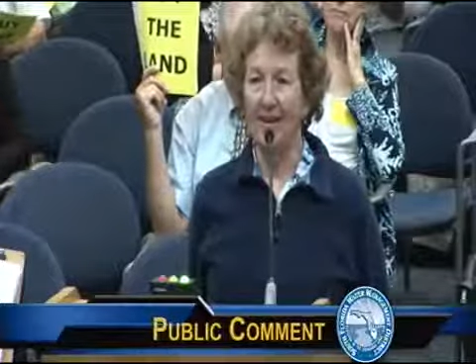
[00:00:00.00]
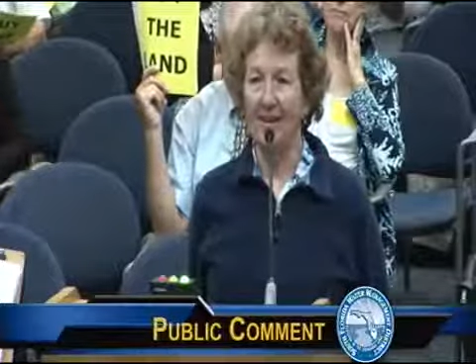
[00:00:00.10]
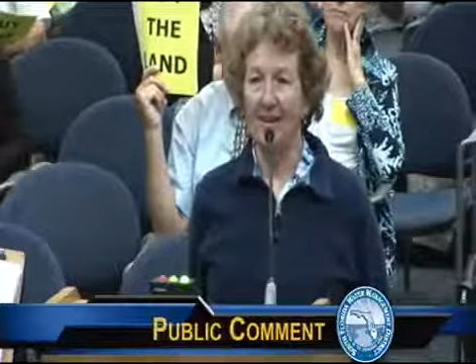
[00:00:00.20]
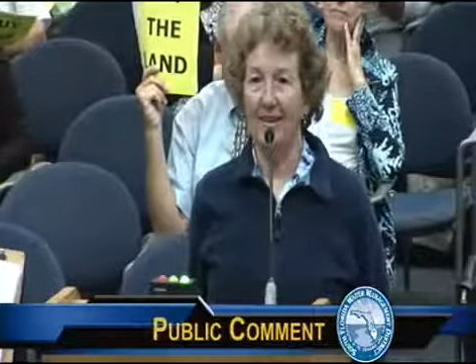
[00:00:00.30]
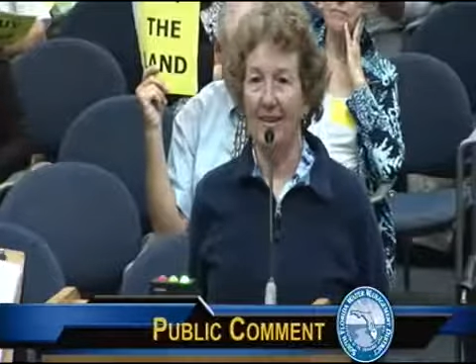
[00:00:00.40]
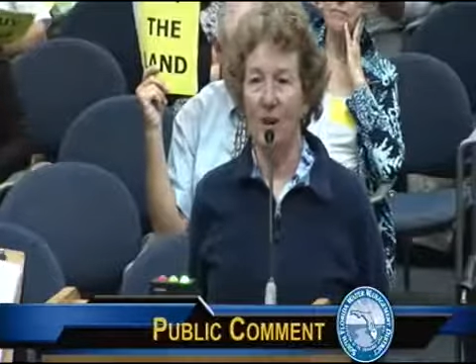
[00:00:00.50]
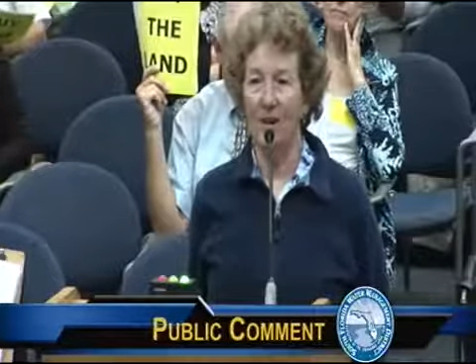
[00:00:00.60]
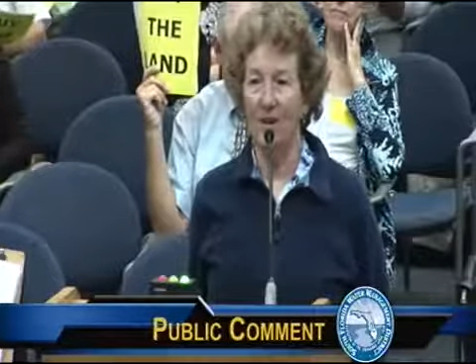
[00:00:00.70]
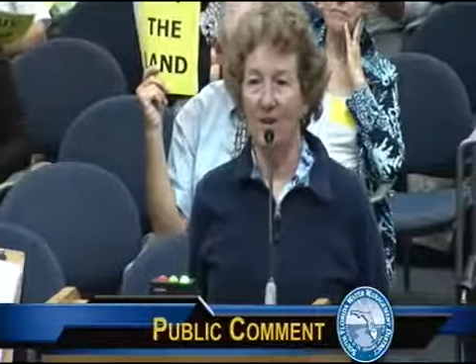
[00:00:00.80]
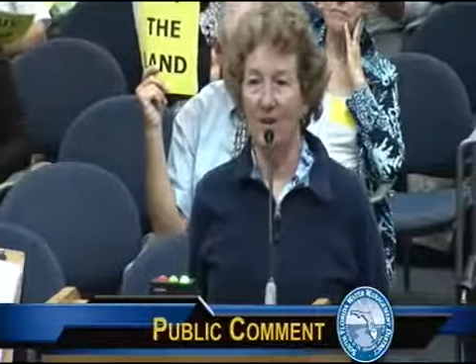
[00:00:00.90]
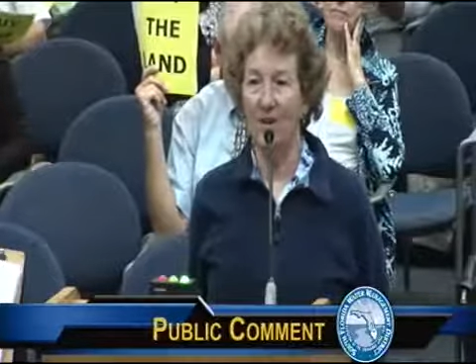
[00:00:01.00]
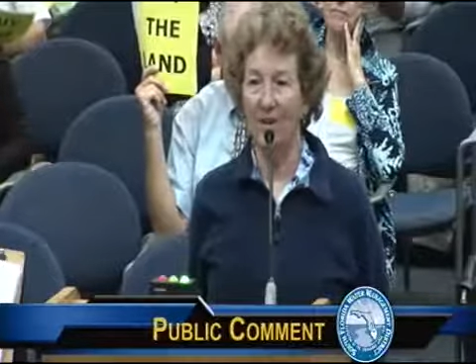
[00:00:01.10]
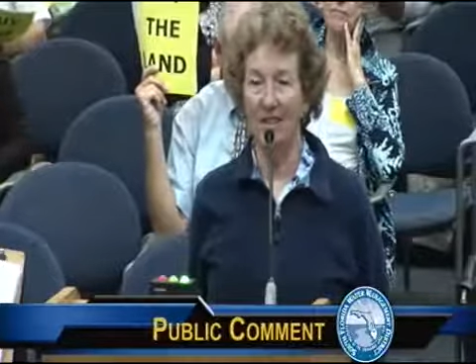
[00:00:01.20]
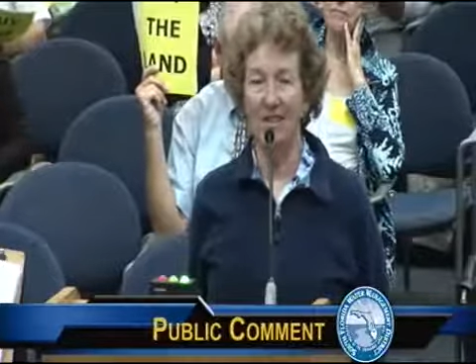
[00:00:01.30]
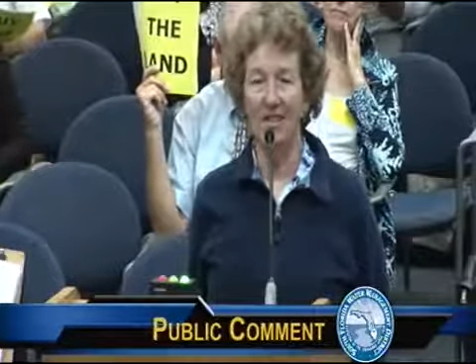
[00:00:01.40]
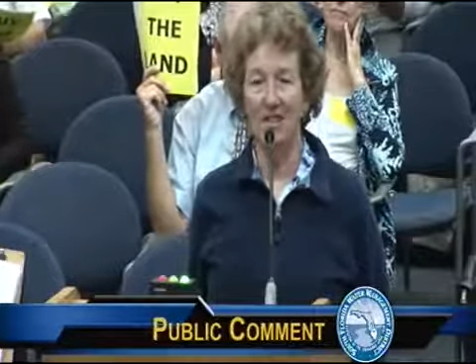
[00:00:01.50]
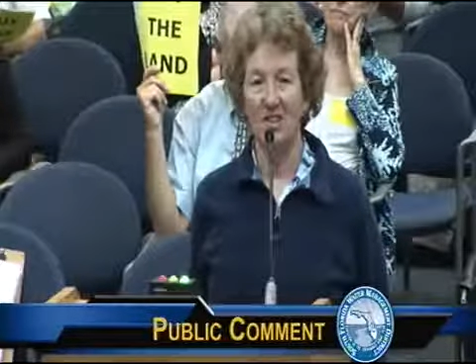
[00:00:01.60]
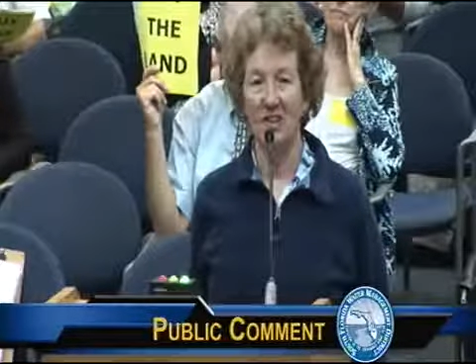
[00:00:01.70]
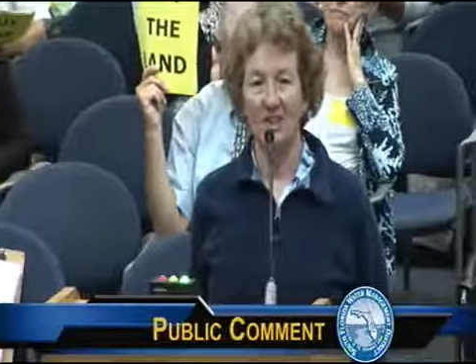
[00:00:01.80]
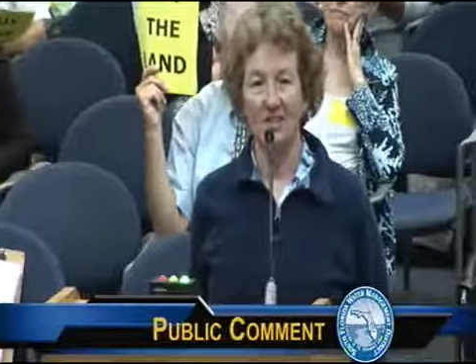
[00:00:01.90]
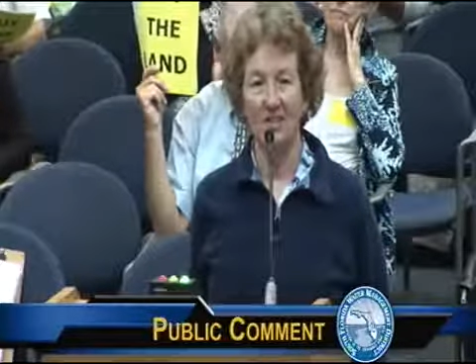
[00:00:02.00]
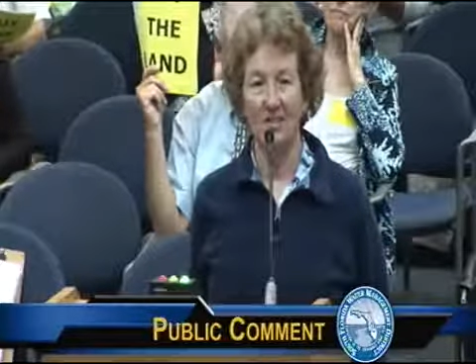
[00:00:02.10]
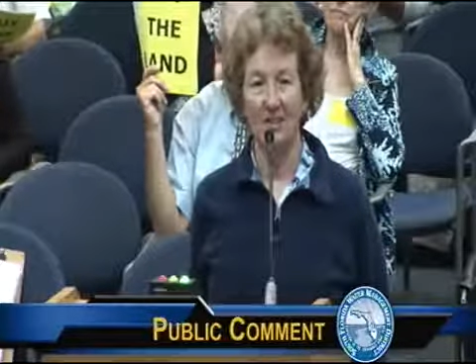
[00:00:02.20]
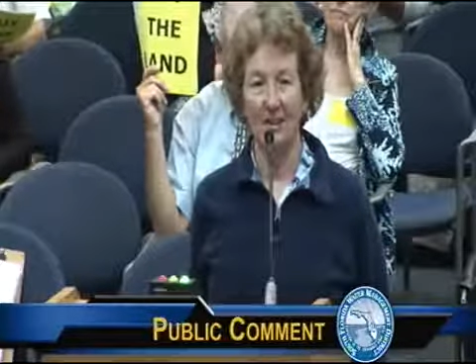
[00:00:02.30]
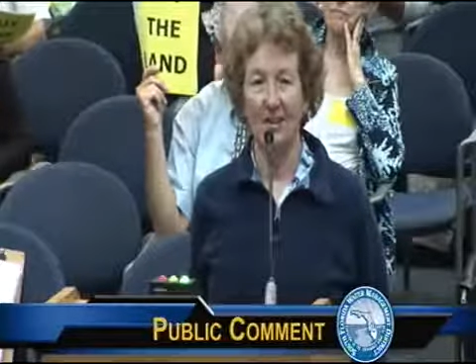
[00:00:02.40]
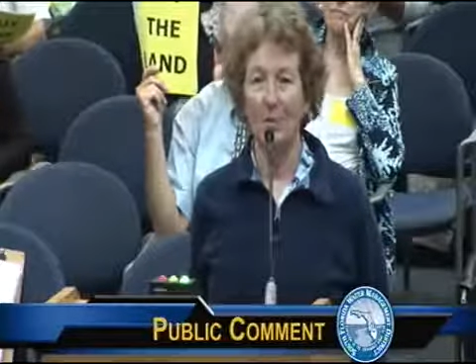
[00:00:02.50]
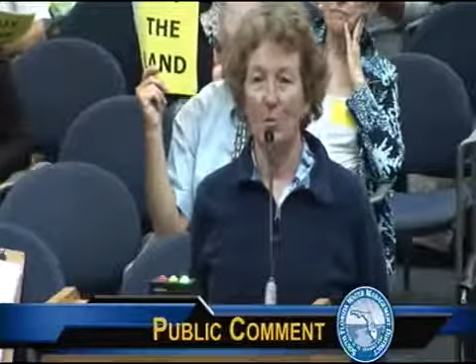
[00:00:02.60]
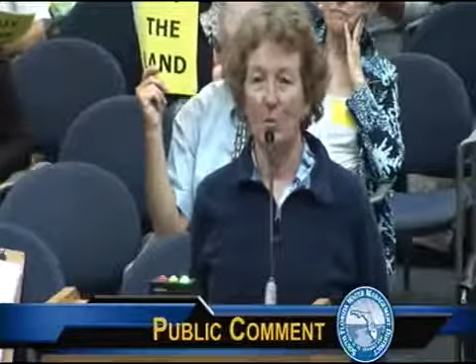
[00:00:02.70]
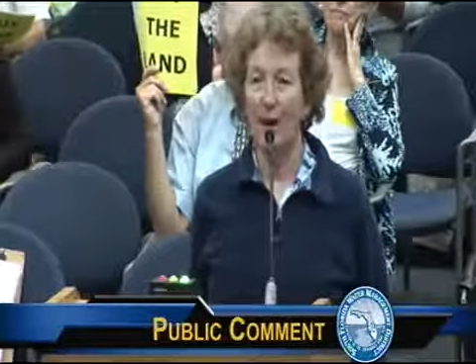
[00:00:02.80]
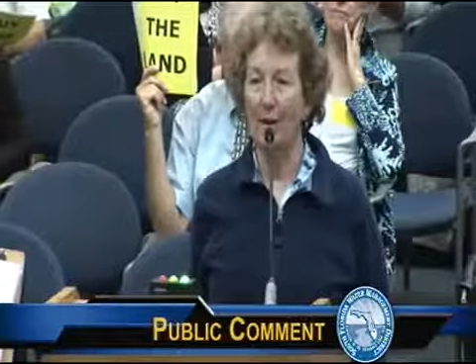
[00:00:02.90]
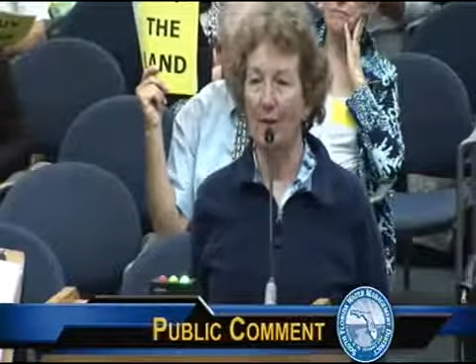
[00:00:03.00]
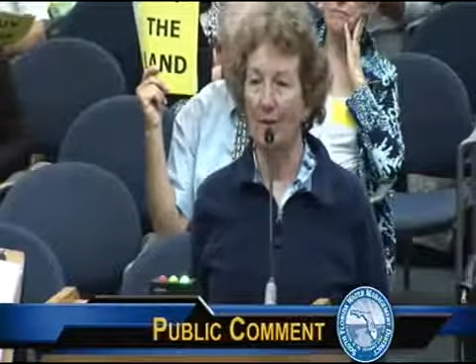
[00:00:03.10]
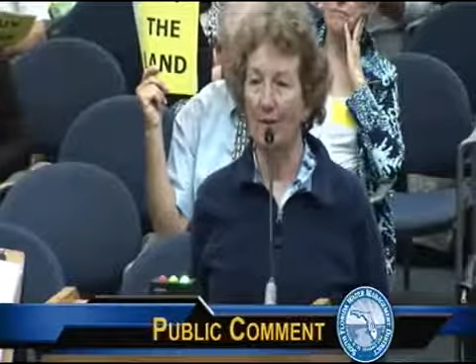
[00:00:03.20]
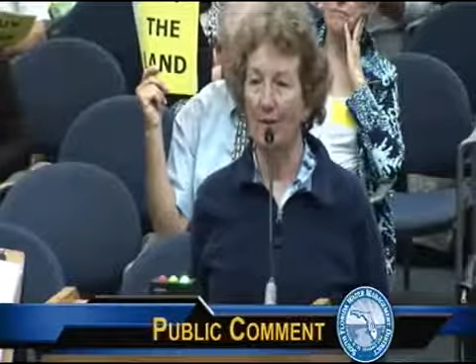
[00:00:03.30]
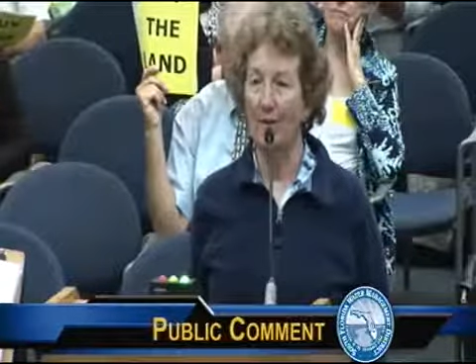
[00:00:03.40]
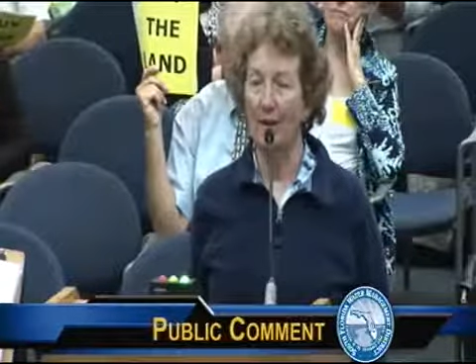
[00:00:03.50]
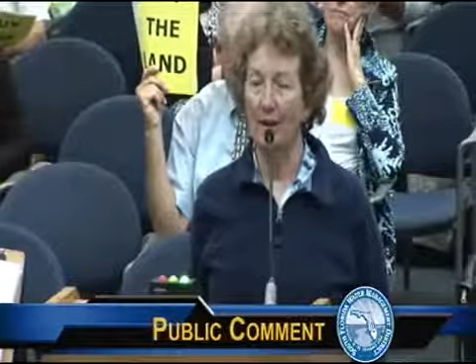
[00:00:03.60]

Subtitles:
it's fresh, it stinks, it's brown.